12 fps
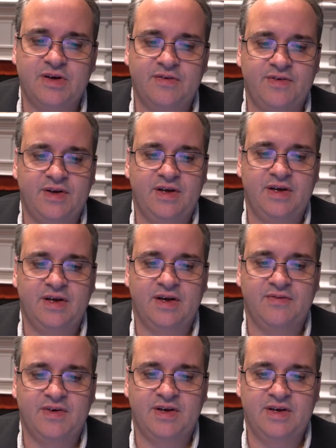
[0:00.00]
of a
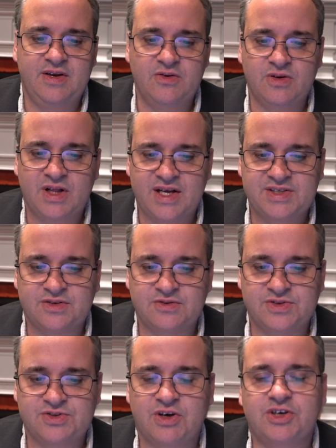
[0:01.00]
of a
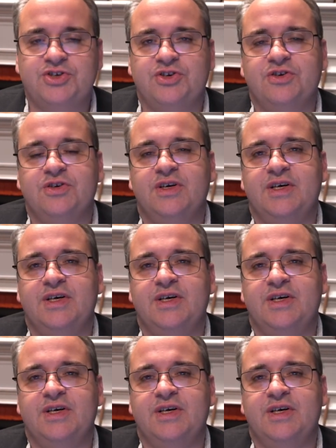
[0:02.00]
neoclassical structure,